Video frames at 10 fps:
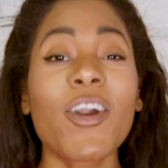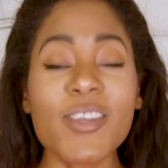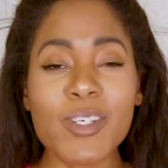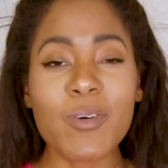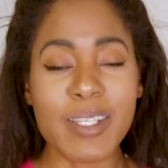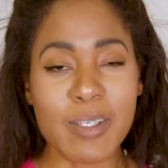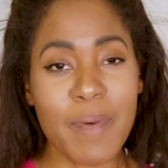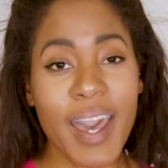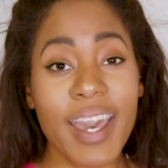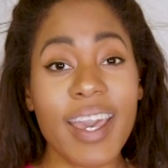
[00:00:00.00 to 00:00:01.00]
Go to
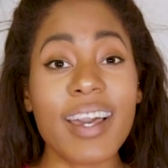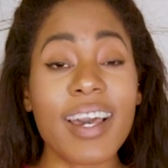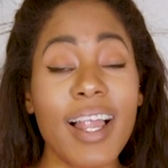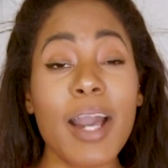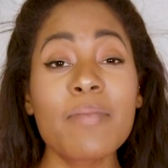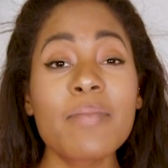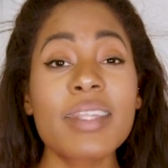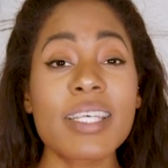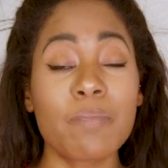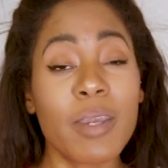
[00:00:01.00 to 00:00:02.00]
Guatapé and
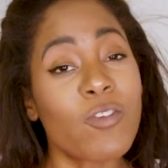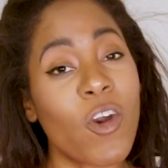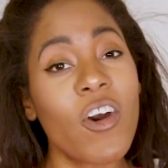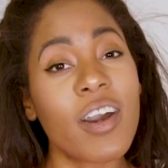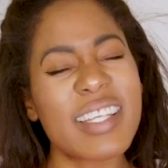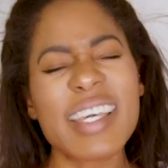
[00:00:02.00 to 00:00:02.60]
climb this big rock.